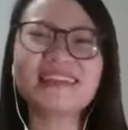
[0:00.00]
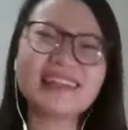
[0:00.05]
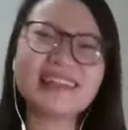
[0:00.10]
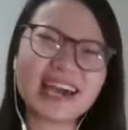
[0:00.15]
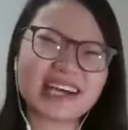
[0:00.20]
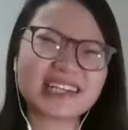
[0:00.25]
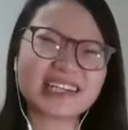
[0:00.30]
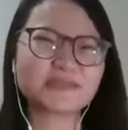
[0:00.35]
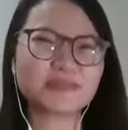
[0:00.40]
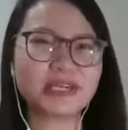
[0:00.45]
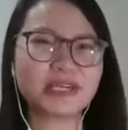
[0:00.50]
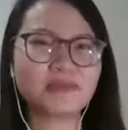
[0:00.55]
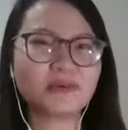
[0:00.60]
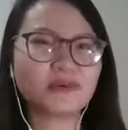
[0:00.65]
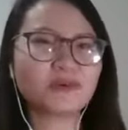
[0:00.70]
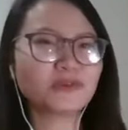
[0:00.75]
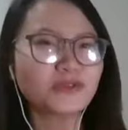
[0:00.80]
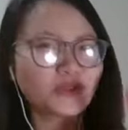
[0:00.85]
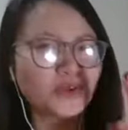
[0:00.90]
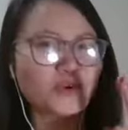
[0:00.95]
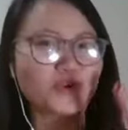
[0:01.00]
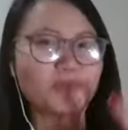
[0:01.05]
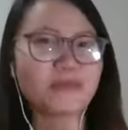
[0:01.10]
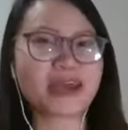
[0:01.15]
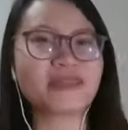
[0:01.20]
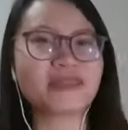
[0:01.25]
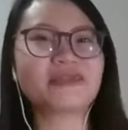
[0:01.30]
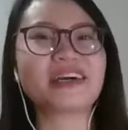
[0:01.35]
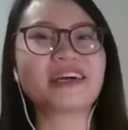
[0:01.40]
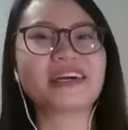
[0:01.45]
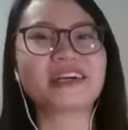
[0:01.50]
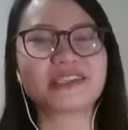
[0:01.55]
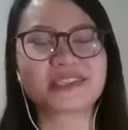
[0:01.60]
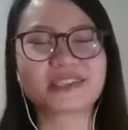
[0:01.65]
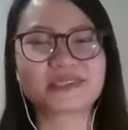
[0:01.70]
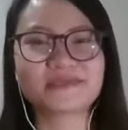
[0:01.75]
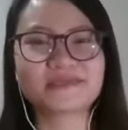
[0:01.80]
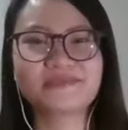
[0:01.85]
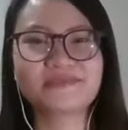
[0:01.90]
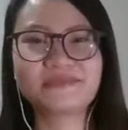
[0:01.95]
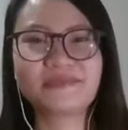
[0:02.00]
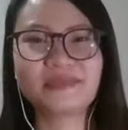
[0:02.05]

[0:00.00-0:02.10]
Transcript: that asked people two main things.